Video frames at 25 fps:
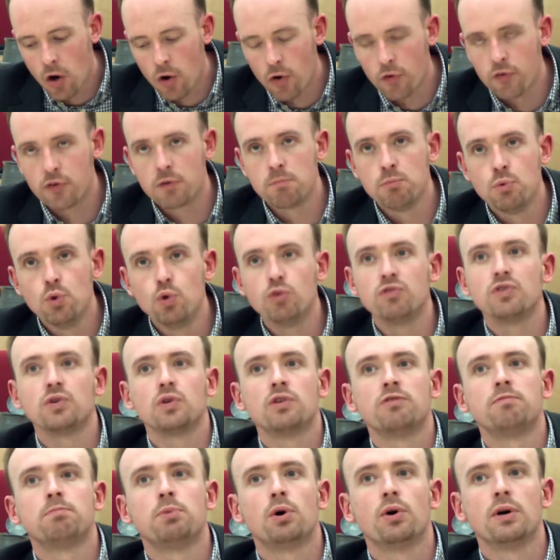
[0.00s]
or
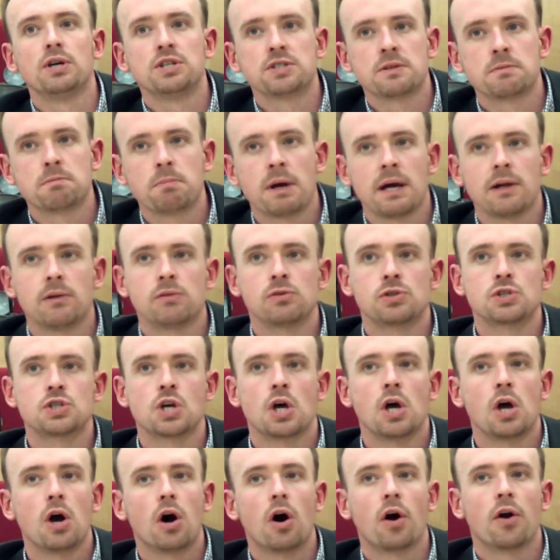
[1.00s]
removal of poison
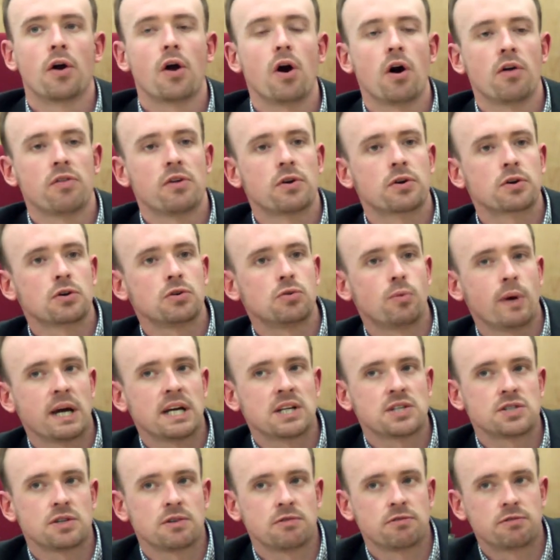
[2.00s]
pills or other
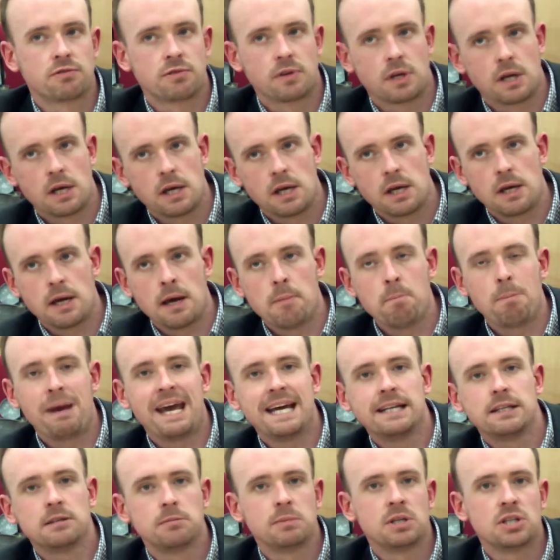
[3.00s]
coercive
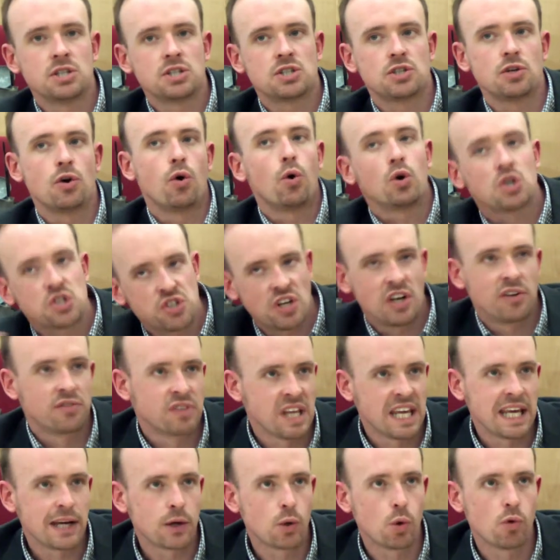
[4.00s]
impediments to
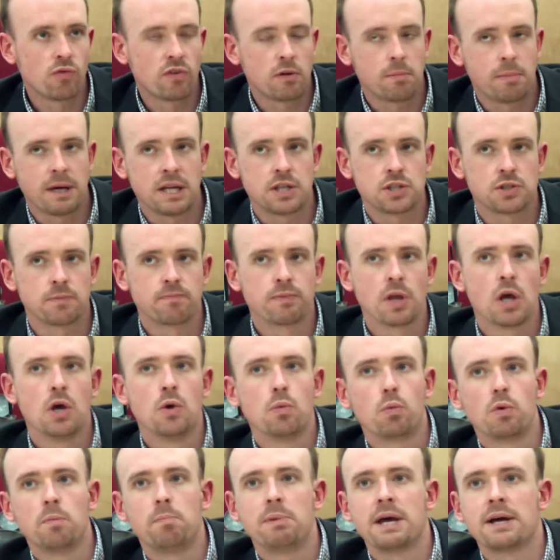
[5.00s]
hostile takeover bids
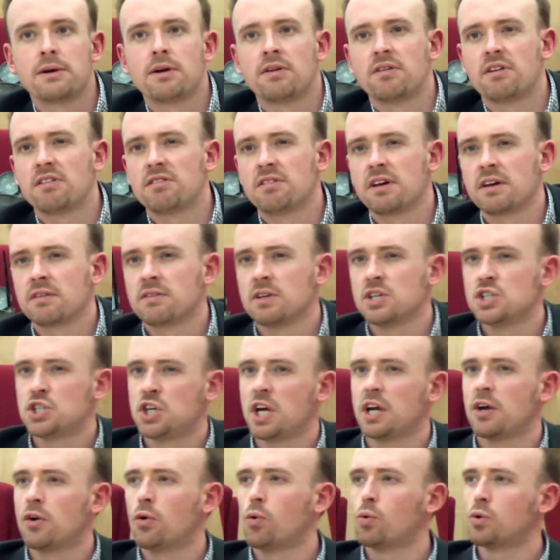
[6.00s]
would be another thing that
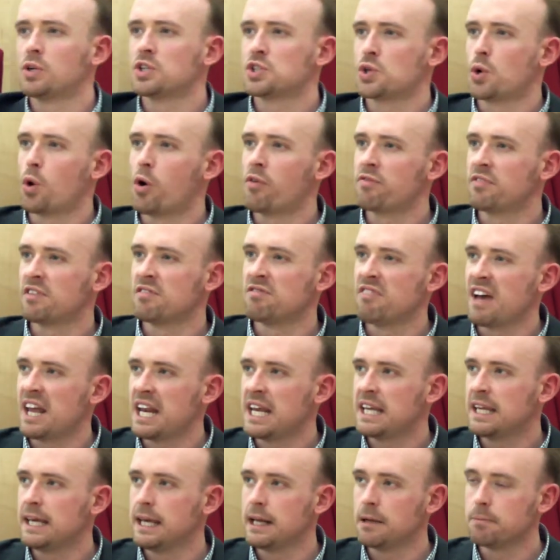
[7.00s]
shareholders are often
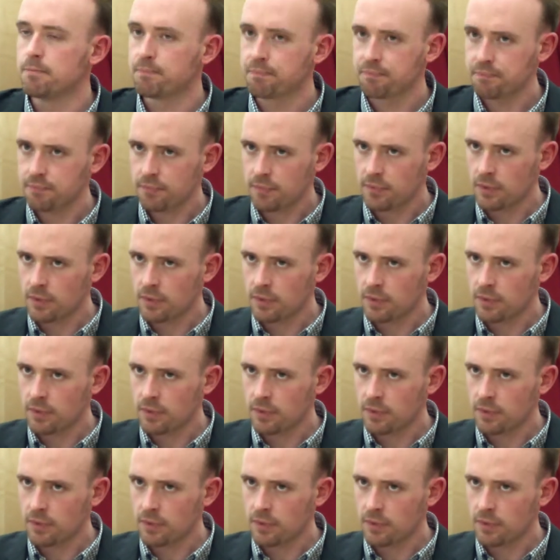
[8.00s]
very keen